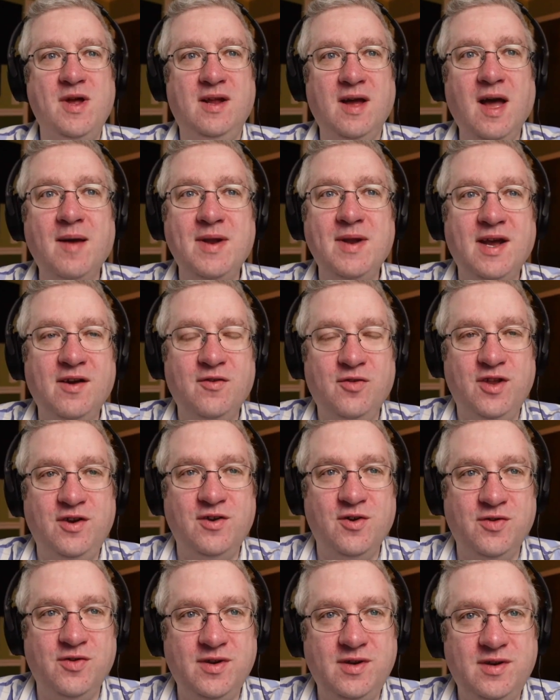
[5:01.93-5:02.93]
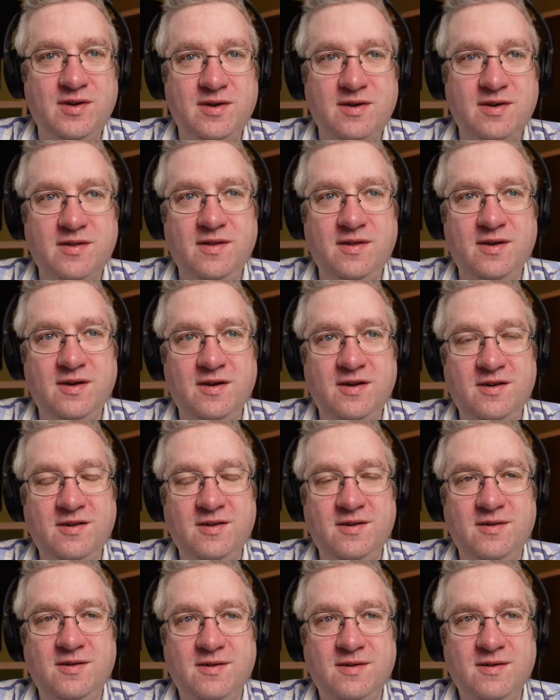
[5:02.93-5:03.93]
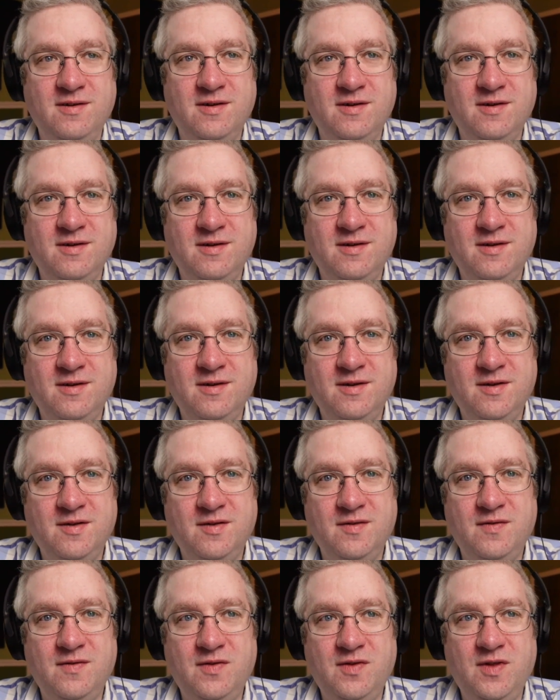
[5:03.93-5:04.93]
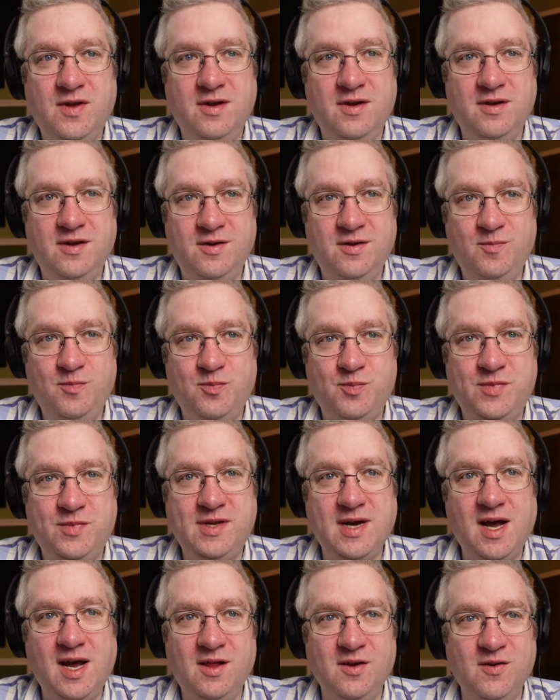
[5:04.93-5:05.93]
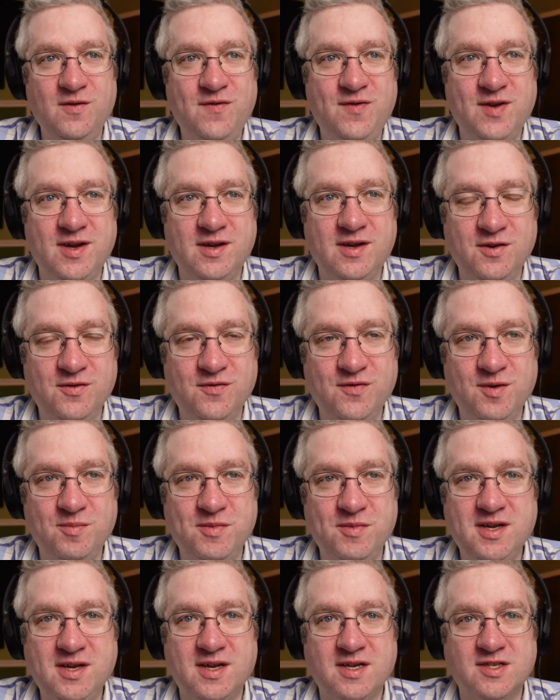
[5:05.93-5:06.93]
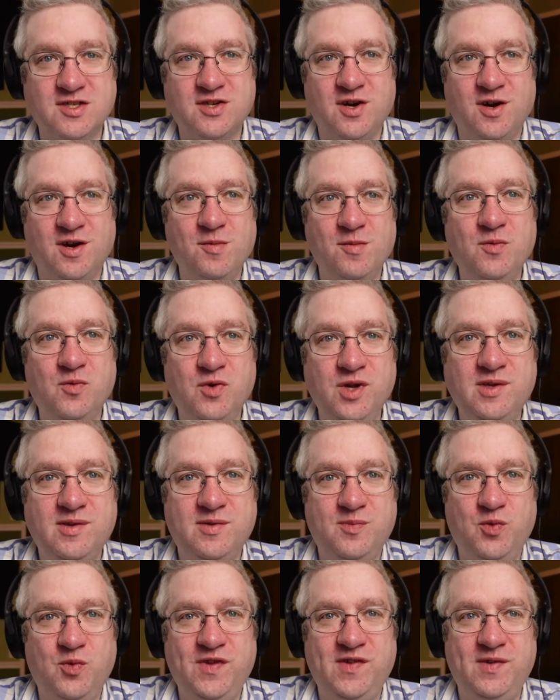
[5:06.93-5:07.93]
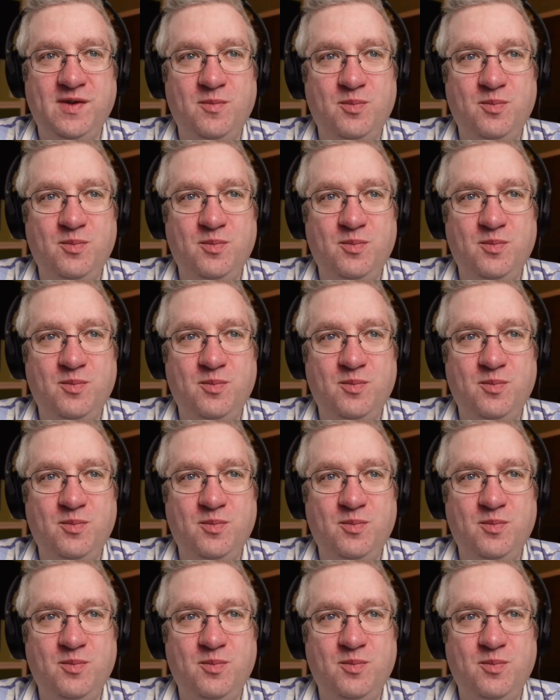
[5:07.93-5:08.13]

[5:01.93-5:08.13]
I mean, I only know the the dollar figure from the Kickstarter, but what's the